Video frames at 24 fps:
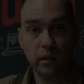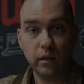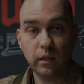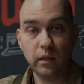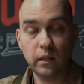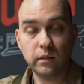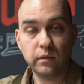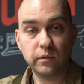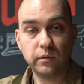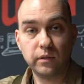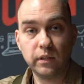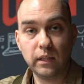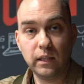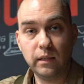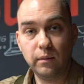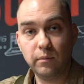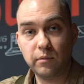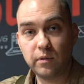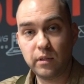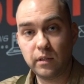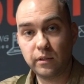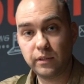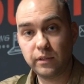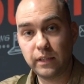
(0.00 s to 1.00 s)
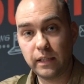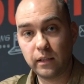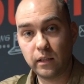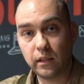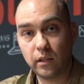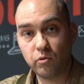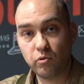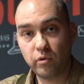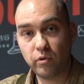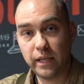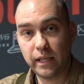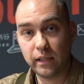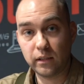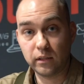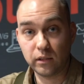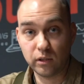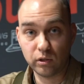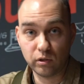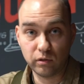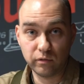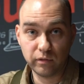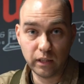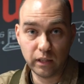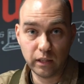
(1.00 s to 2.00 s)
It seems the second
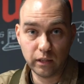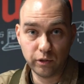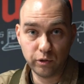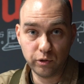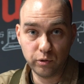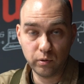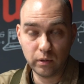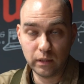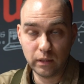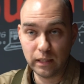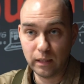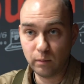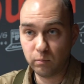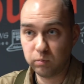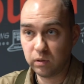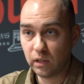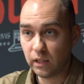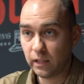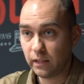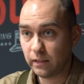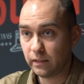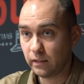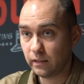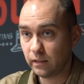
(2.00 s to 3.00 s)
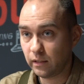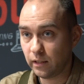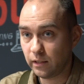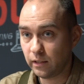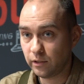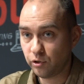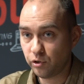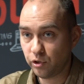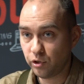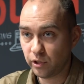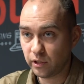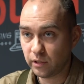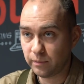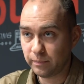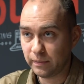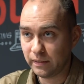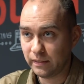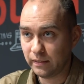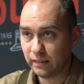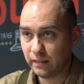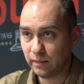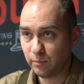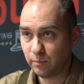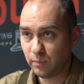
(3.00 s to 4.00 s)
reactor of our nuclear plant that has just
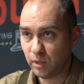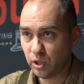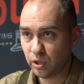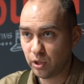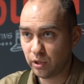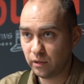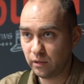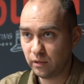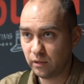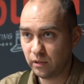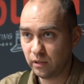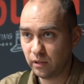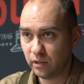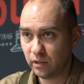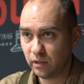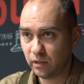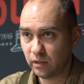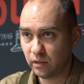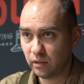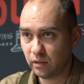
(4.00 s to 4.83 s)
been commissioned,